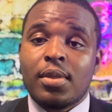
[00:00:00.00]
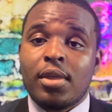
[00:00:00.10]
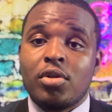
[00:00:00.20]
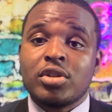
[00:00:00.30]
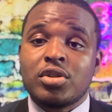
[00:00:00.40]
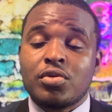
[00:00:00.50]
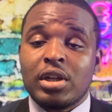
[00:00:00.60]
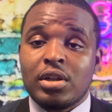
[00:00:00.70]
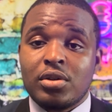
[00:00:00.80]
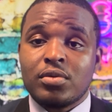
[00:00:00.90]
on student
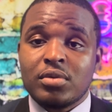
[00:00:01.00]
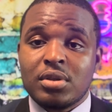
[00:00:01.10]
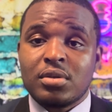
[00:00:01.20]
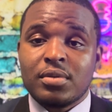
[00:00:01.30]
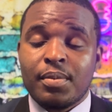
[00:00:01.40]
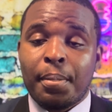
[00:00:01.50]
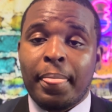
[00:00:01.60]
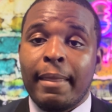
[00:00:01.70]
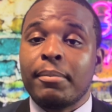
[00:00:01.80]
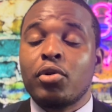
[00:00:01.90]
loans,
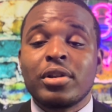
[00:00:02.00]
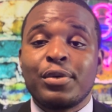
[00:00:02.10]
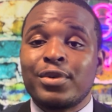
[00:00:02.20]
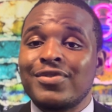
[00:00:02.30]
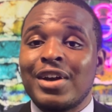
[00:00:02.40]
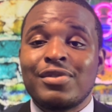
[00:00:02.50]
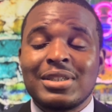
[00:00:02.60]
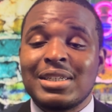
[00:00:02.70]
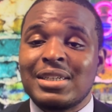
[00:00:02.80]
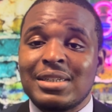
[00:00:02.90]
more than we've ever
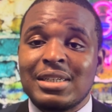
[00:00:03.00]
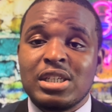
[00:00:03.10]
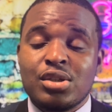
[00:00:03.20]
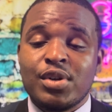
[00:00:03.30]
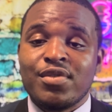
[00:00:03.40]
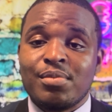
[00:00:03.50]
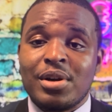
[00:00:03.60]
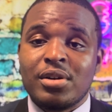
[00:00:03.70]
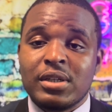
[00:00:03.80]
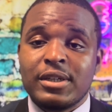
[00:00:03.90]
seen in the history of
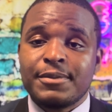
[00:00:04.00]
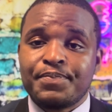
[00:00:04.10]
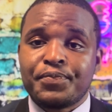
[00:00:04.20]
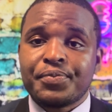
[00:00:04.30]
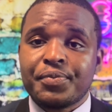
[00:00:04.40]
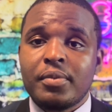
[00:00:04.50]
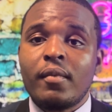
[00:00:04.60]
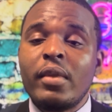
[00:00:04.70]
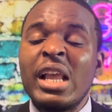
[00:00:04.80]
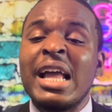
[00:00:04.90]
America,
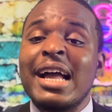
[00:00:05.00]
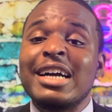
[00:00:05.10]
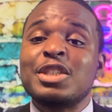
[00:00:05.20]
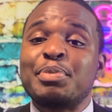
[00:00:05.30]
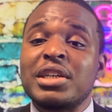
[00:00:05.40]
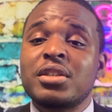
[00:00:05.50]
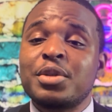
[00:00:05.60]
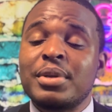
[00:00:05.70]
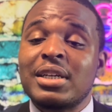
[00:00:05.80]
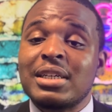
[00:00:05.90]
especially
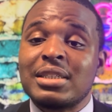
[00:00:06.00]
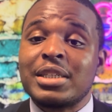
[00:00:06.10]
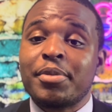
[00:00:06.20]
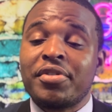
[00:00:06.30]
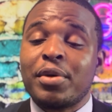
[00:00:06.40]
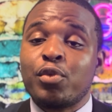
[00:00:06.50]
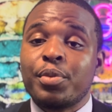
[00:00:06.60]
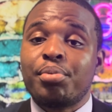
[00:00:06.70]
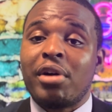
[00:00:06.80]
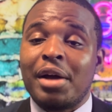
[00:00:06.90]
because some of them were
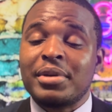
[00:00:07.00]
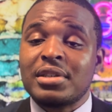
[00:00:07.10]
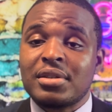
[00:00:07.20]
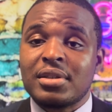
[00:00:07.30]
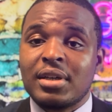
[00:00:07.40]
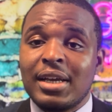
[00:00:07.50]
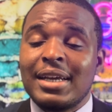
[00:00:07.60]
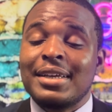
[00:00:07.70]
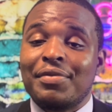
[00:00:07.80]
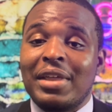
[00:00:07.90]
promised
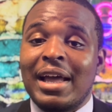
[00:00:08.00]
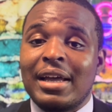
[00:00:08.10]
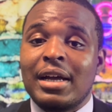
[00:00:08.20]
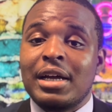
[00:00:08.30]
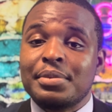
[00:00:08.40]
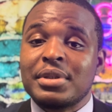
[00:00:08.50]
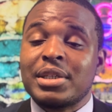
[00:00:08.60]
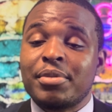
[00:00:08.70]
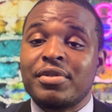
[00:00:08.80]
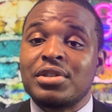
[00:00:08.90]
that
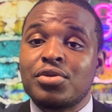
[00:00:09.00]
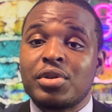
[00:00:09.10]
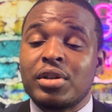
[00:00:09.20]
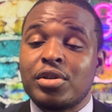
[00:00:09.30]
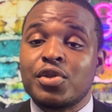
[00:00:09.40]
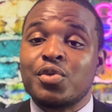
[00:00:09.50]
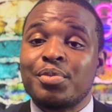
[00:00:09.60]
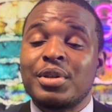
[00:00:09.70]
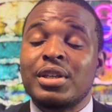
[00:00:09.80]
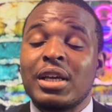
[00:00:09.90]
some of the student loans would
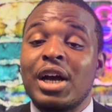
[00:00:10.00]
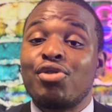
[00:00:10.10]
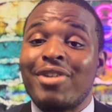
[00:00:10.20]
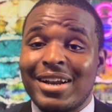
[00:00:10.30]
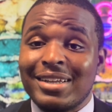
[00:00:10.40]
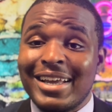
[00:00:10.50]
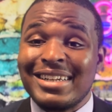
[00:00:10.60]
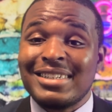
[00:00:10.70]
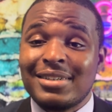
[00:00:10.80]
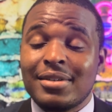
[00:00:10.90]
be
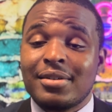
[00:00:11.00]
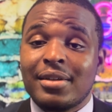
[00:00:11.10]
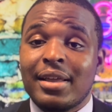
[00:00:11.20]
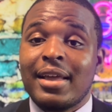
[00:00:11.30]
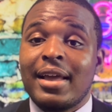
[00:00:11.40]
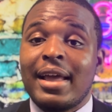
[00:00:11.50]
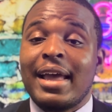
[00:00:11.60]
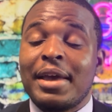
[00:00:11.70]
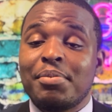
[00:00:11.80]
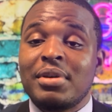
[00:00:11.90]
eradicated
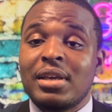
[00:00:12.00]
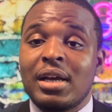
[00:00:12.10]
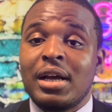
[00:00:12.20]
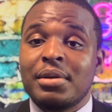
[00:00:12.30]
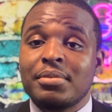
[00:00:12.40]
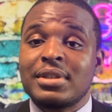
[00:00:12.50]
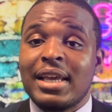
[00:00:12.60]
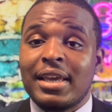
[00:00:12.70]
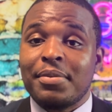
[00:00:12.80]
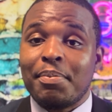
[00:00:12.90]
and be
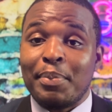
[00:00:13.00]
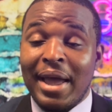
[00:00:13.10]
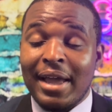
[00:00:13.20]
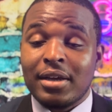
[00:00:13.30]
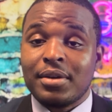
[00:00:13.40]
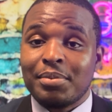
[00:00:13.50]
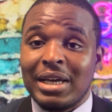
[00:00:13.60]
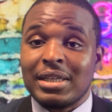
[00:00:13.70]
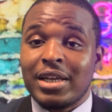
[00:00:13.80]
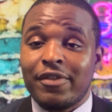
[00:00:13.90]
taken back by
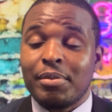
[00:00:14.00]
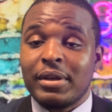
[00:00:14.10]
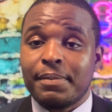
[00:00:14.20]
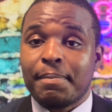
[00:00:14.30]
the government.